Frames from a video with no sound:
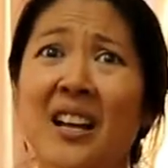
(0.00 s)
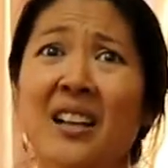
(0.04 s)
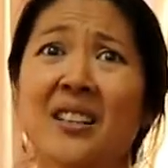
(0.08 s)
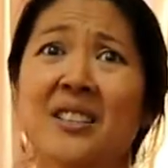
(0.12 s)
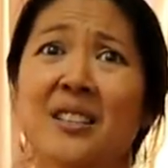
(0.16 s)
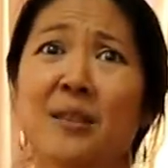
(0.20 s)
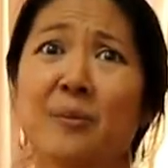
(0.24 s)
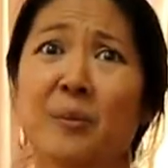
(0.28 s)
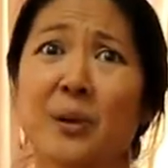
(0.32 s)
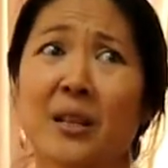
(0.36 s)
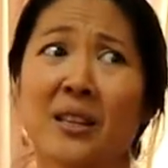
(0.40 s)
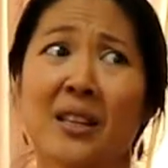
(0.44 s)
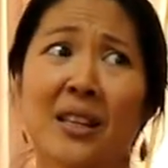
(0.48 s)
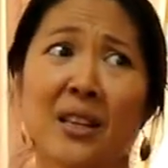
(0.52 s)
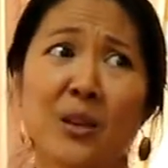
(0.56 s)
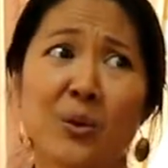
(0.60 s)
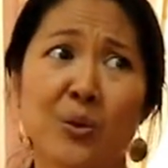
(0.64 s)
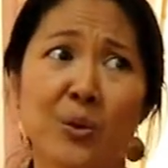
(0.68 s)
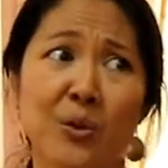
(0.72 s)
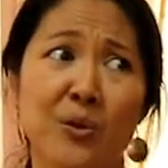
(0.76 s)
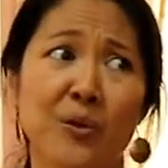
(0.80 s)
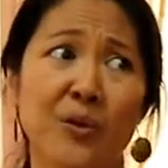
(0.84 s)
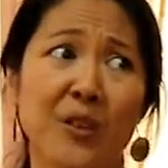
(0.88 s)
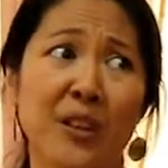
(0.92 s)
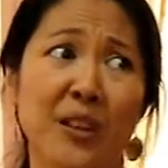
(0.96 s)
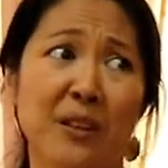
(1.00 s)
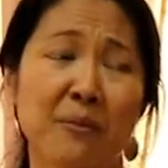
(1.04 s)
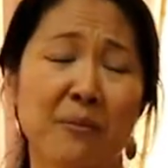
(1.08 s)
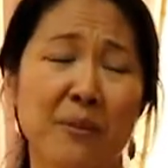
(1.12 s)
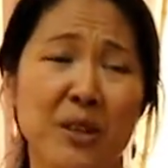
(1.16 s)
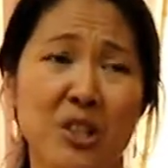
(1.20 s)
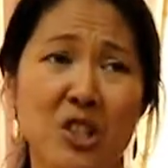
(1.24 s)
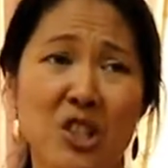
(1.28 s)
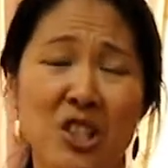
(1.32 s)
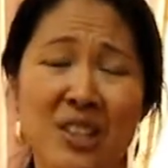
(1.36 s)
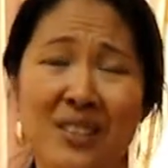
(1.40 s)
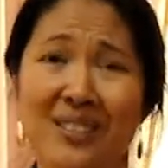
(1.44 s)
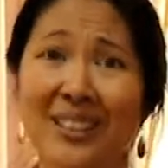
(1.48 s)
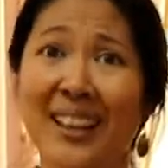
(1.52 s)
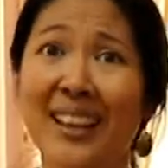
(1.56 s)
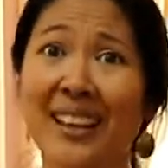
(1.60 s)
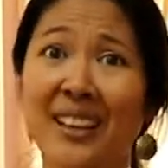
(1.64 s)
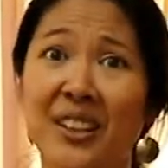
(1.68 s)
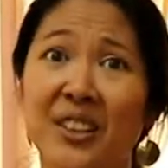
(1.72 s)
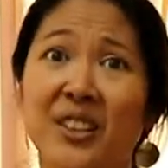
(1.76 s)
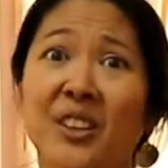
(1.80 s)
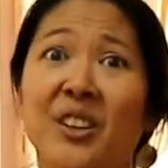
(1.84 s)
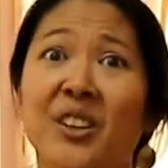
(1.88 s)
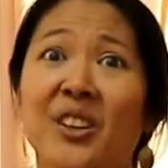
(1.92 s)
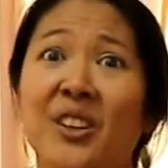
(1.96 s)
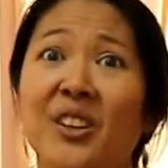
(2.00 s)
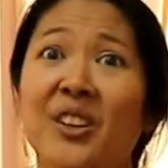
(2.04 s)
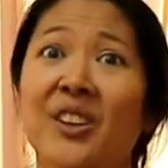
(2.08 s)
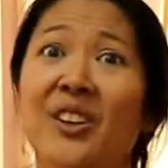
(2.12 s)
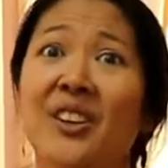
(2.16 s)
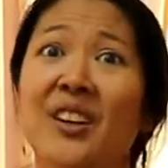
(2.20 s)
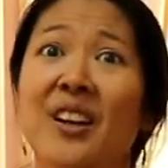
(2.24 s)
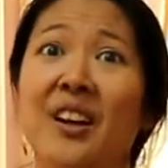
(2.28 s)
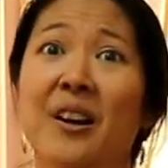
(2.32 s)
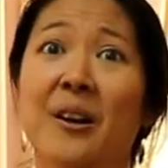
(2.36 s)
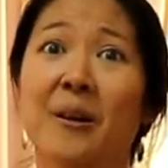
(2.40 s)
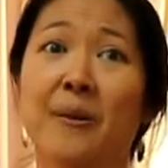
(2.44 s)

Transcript: Typically you would feel much lighter.